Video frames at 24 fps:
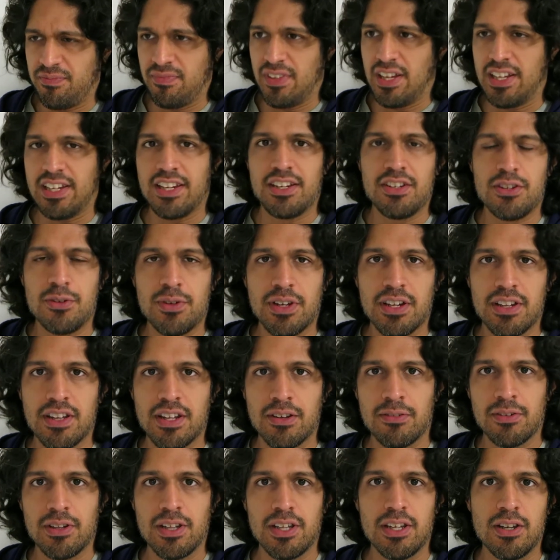I didn't do anything
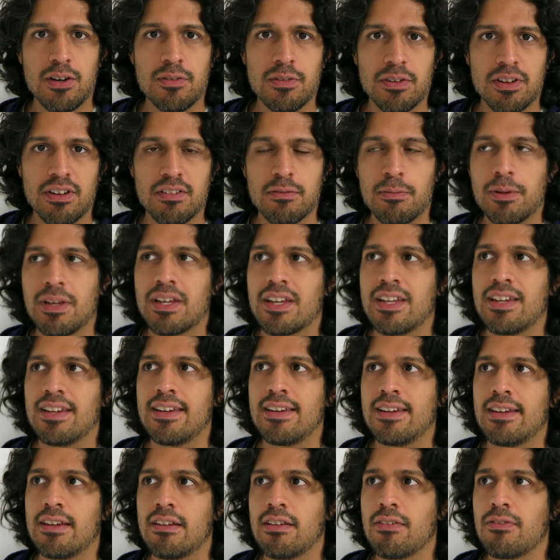really over this weekend
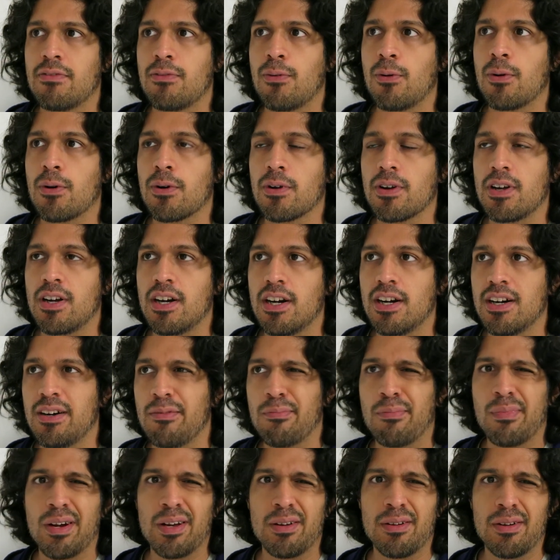for
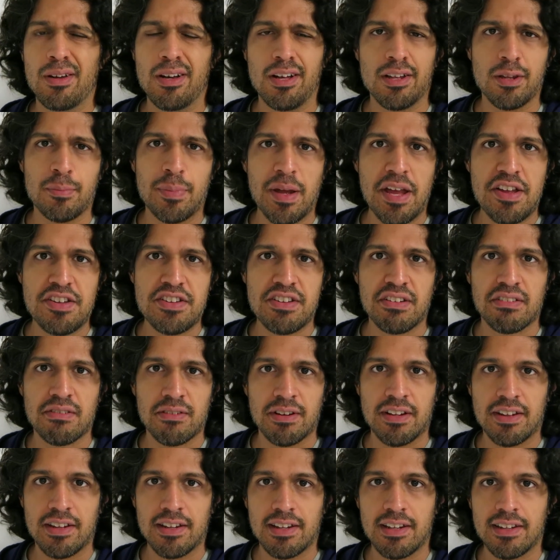my other pages or
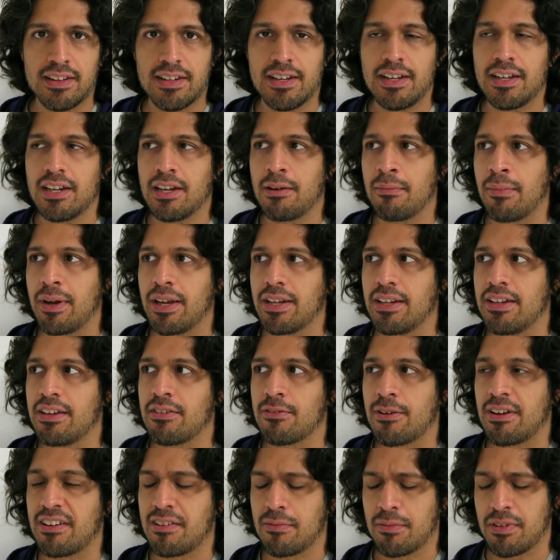anything like that. I might need to
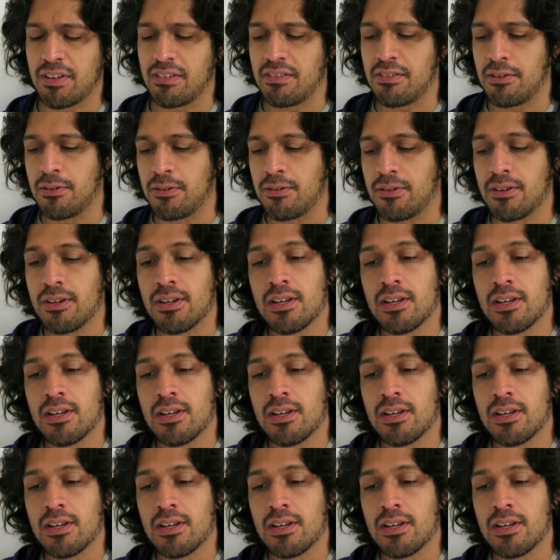write something soon.